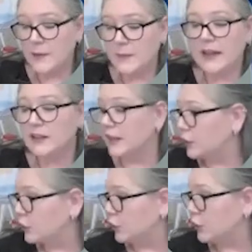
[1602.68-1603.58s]
make a
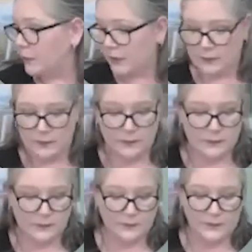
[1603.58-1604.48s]
little loop. Let
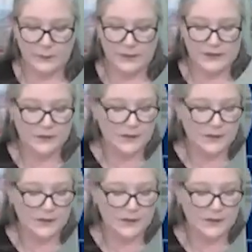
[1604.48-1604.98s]
me see if I can